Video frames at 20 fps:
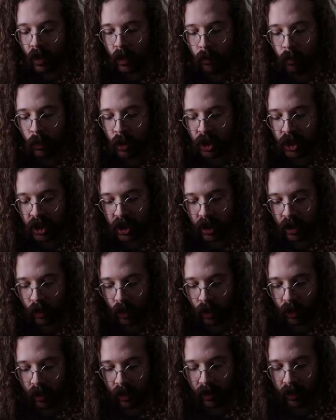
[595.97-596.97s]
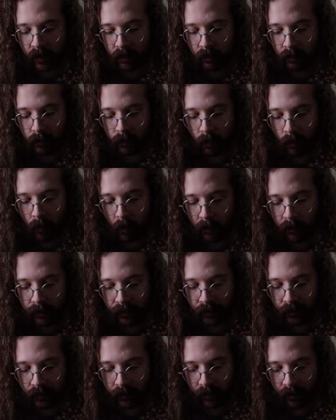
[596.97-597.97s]
mushy or
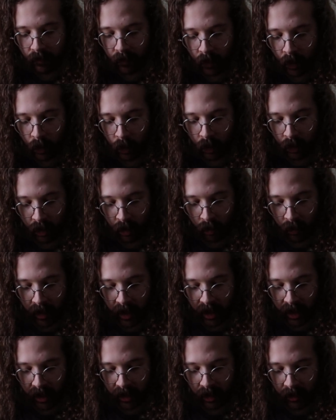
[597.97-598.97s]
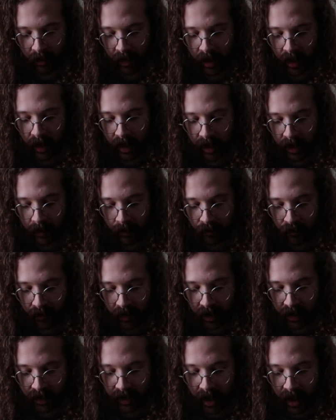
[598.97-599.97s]
grainy. They're very like
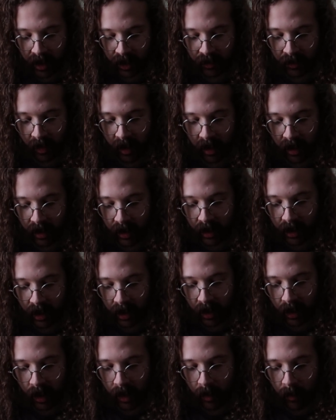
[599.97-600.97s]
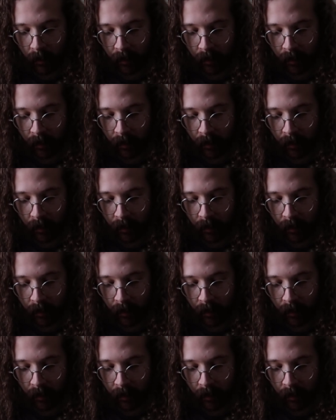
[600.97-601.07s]
satisfyingly